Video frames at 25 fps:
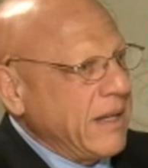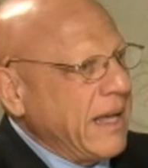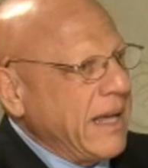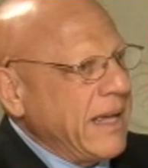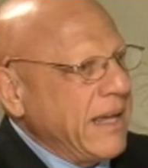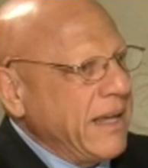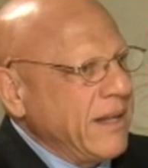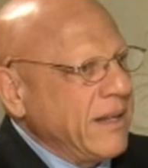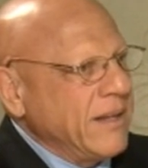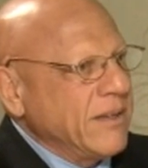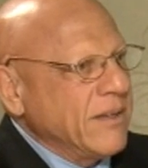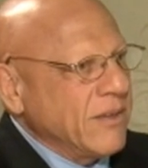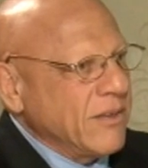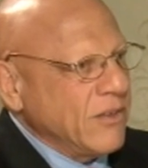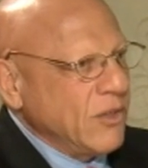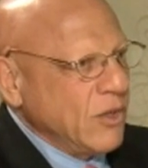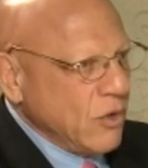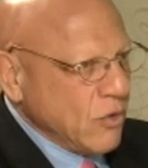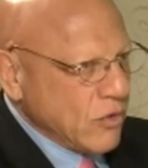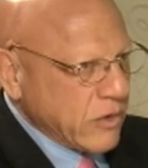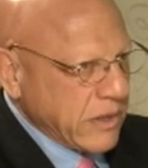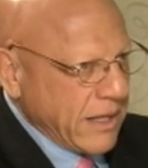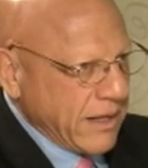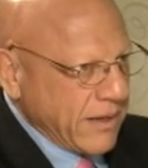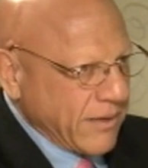a
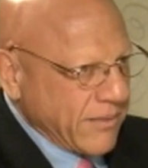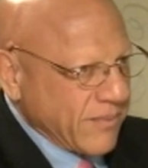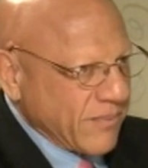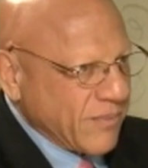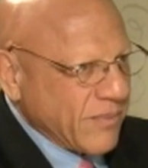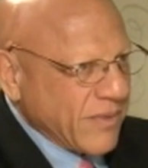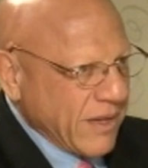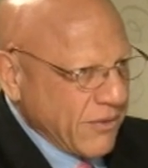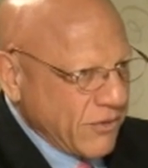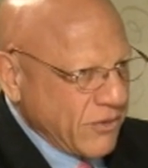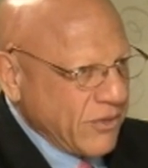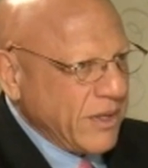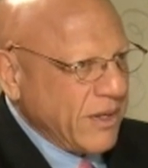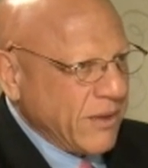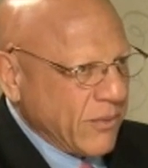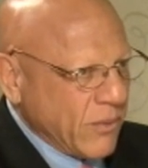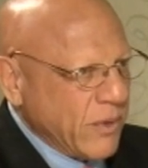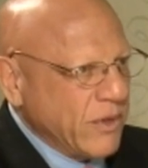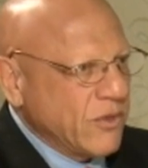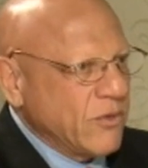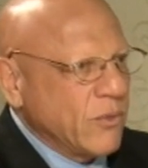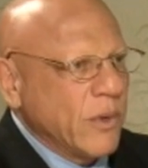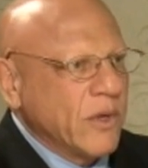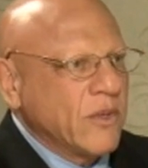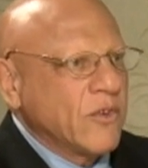newsletter,
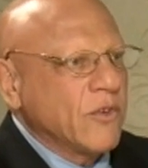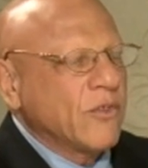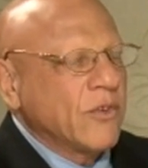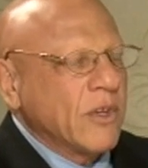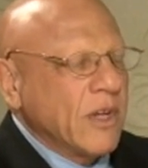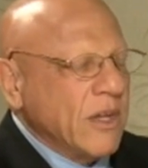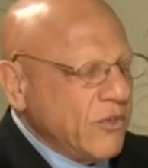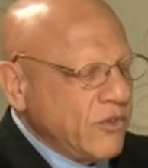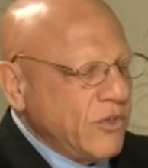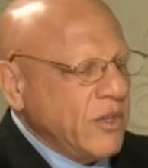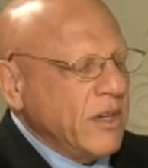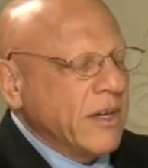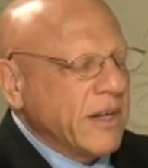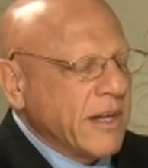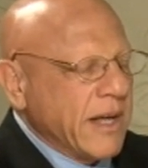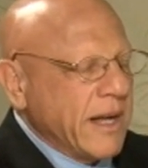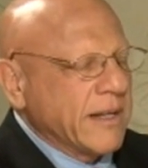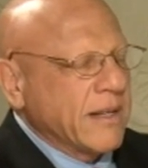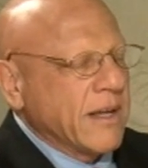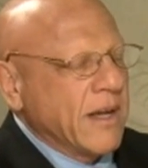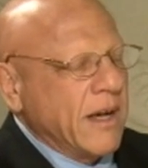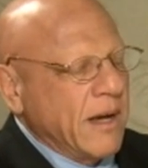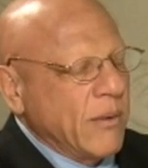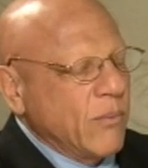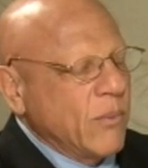which is
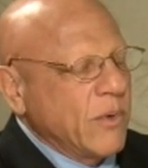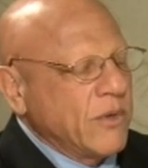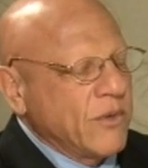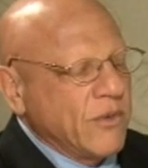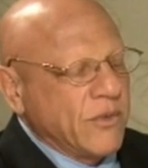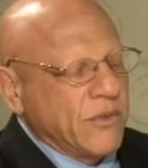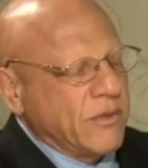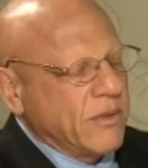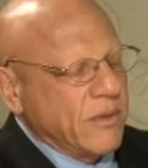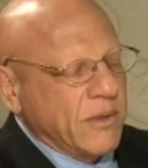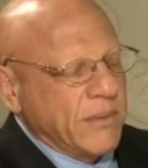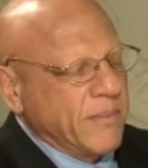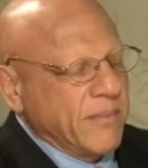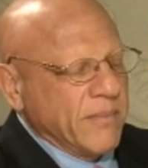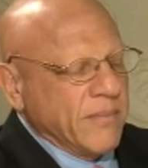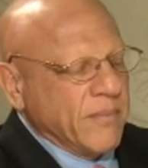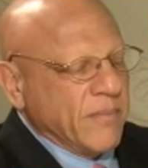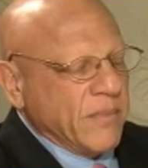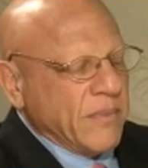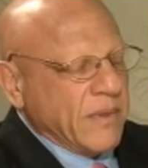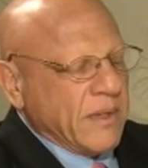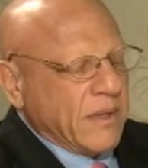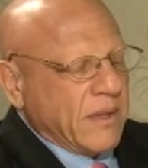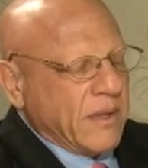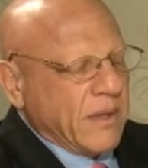Sina.com, which is the...
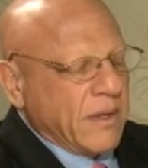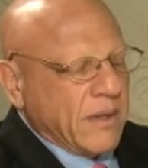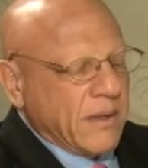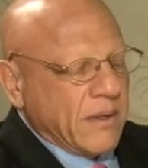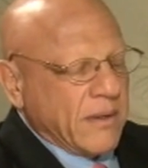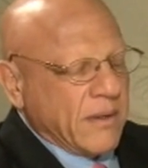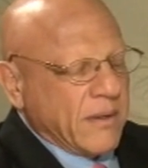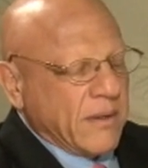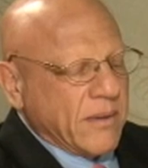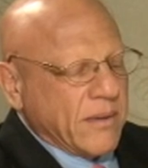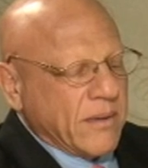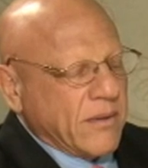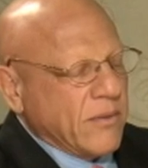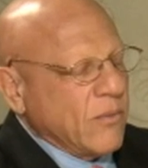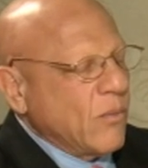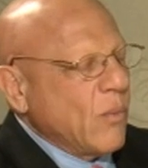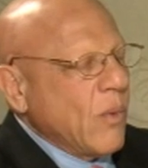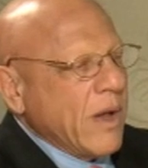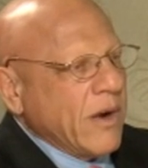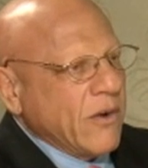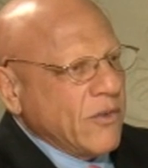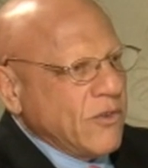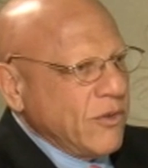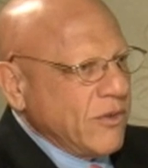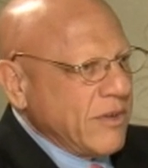
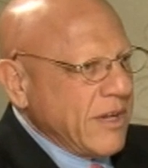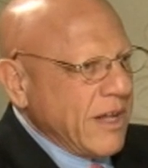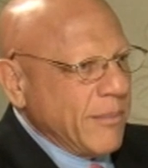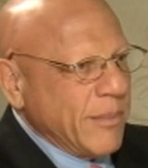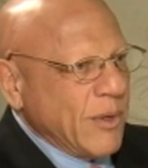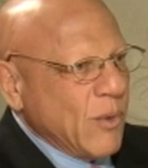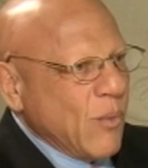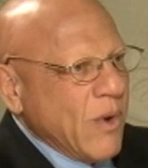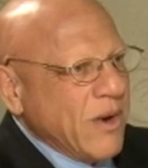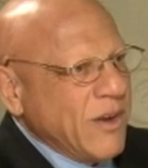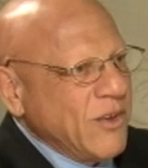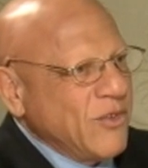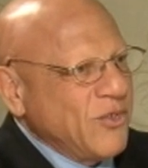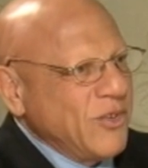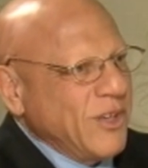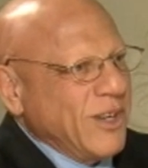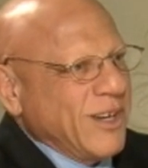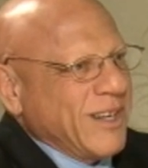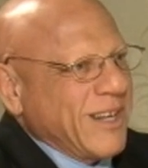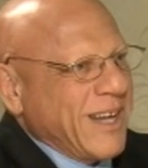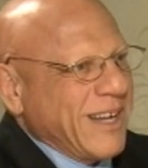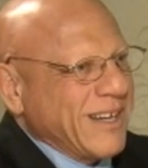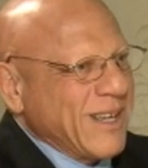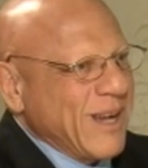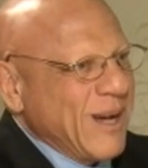why don't you tell me, what is
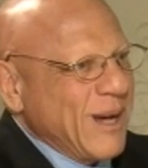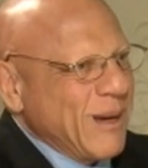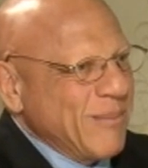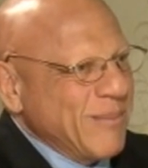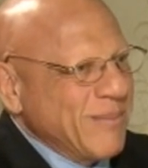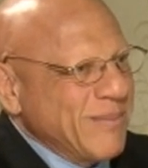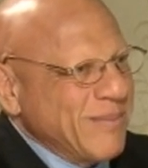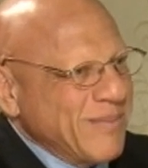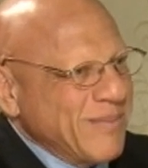Sina.com?